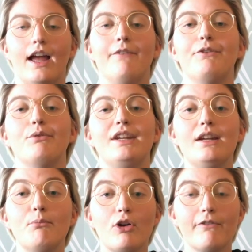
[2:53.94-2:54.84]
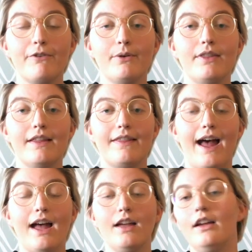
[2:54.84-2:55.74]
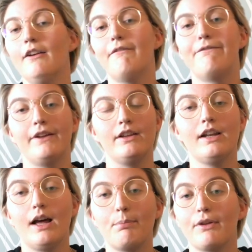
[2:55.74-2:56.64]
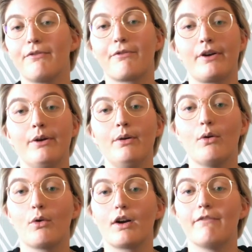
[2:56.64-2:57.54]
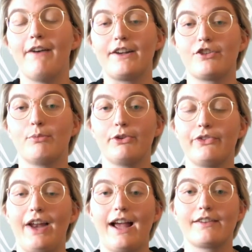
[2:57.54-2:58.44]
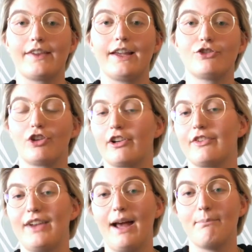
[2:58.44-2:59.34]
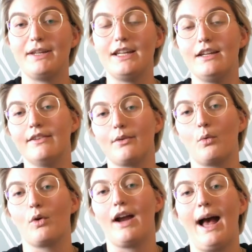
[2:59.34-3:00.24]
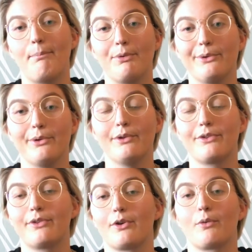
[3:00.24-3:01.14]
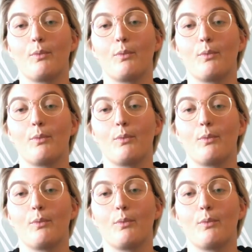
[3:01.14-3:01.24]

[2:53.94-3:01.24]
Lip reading: If you need more food than that, fill it up with fruit or vegetable snacks like sugar snap peas or apples or